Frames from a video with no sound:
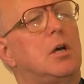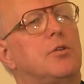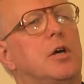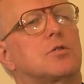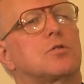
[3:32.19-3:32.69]

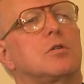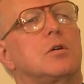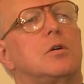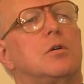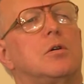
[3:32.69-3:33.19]
that
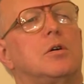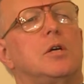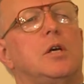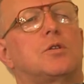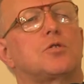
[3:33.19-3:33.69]

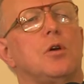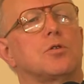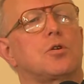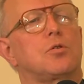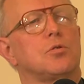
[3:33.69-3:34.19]
it's not
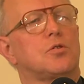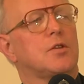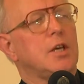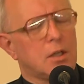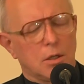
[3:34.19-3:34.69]
a good
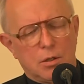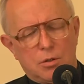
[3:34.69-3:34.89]
thing